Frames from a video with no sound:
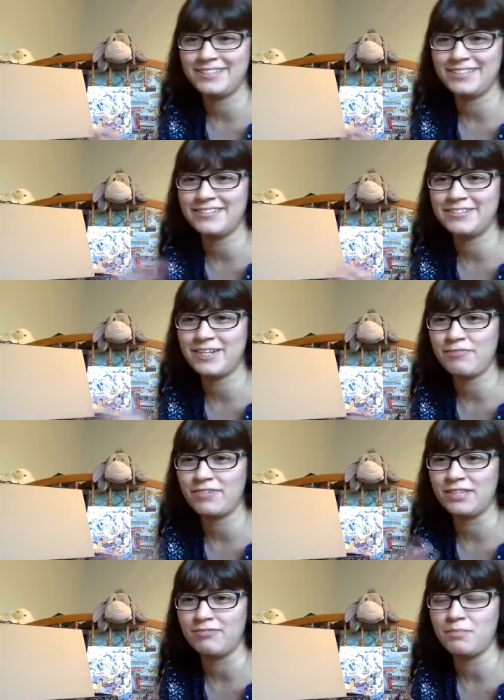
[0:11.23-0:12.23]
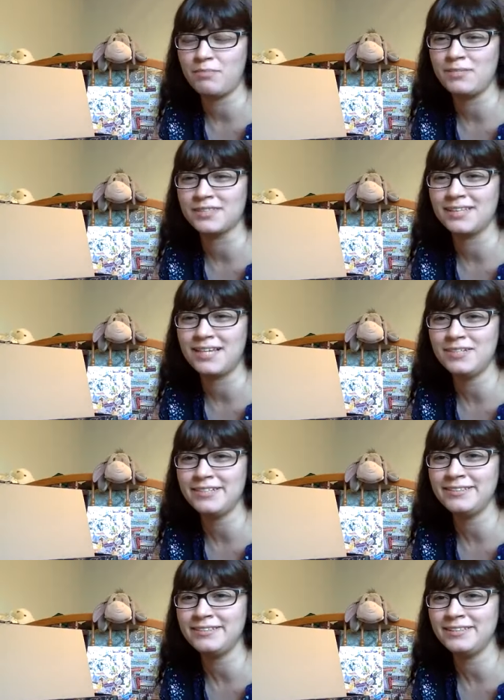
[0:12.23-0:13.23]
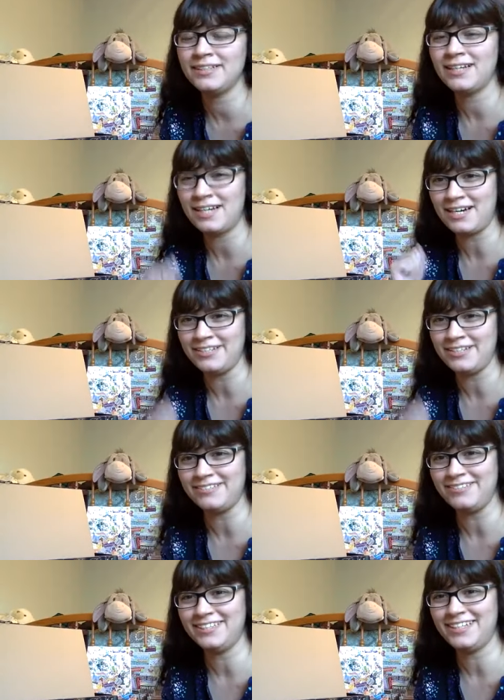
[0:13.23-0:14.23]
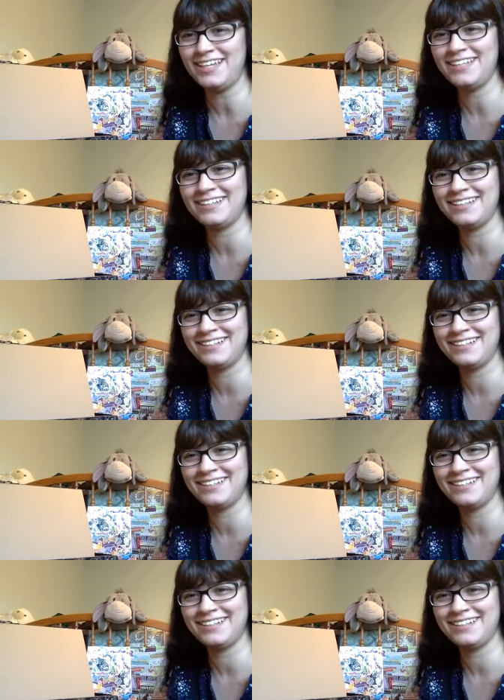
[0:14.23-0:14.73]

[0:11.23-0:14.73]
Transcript: This is Jamie from the Red Public Library. How are you doing today?